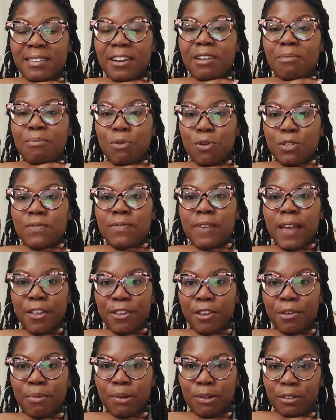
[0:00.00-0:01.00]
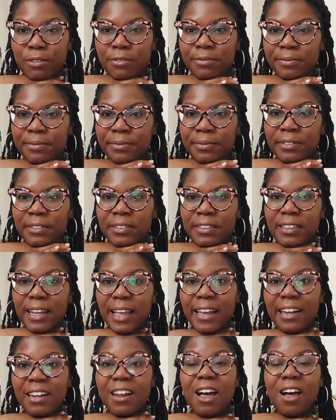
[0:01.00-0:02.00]
that are most valuable,
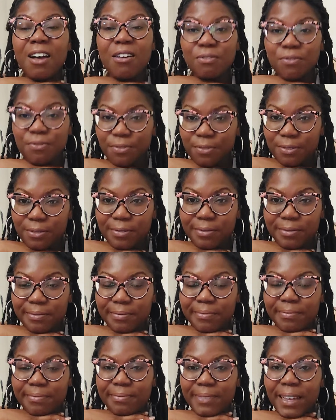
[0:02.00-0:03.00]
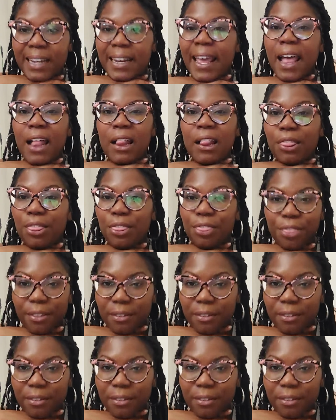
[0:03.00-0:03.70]
like love and health.